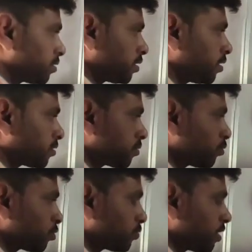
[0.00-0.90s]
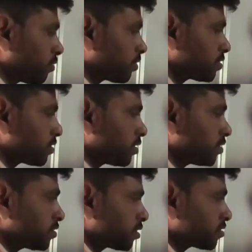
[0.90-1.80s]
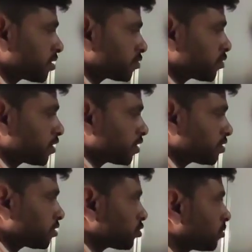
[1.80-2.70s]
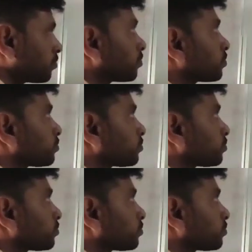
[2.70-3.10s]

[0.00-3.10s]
suppose we have considered this unsaturated system,